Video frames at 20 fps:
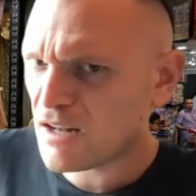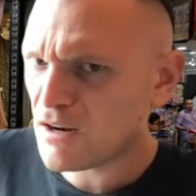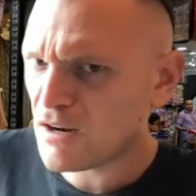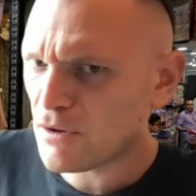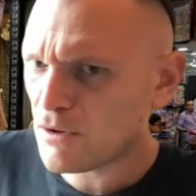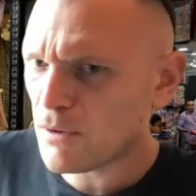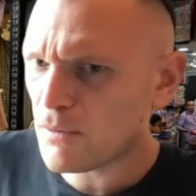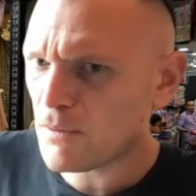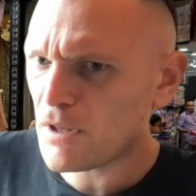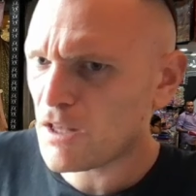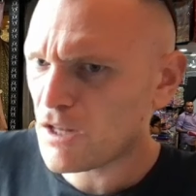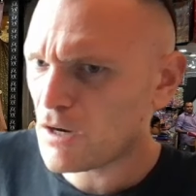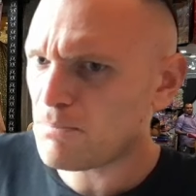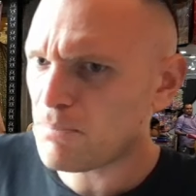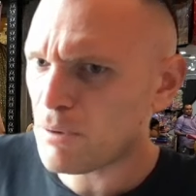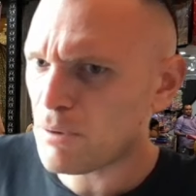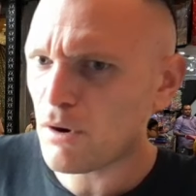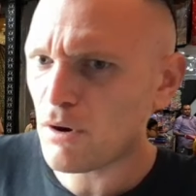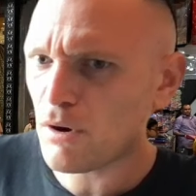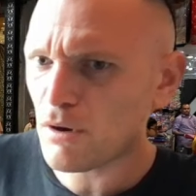in a in a
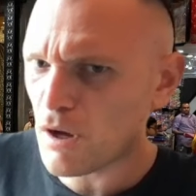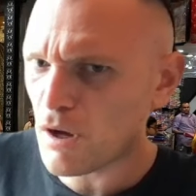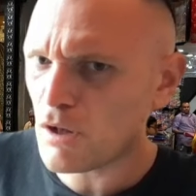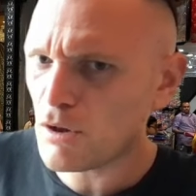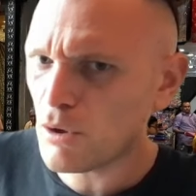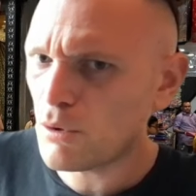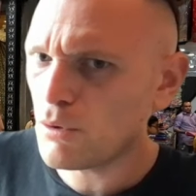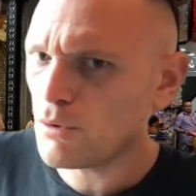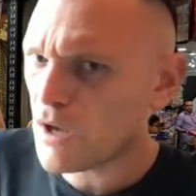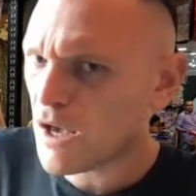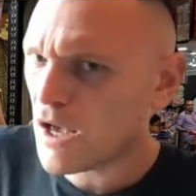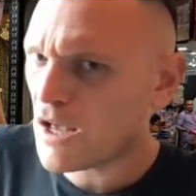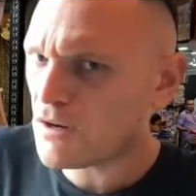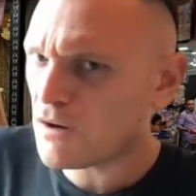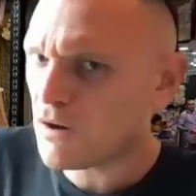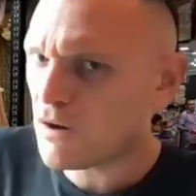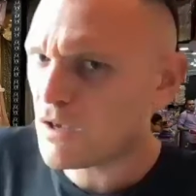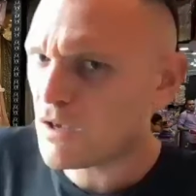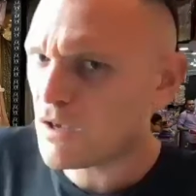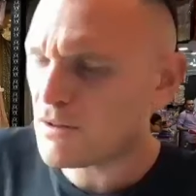park alone at
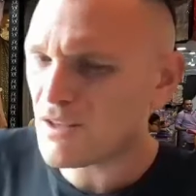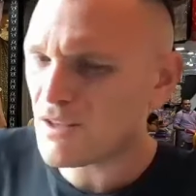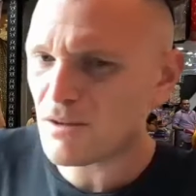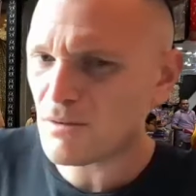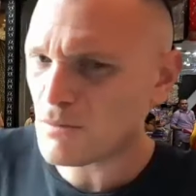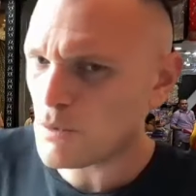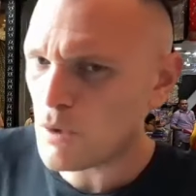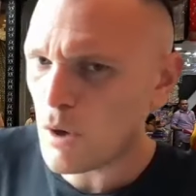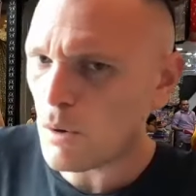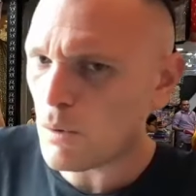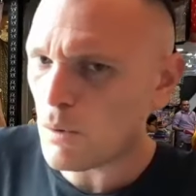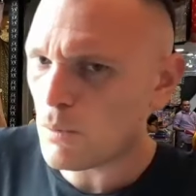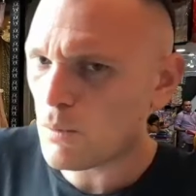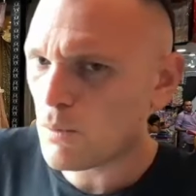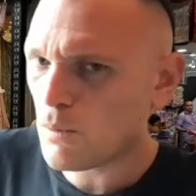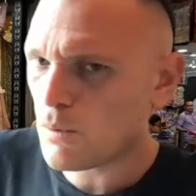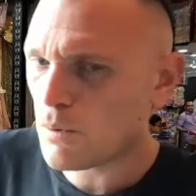night, like no.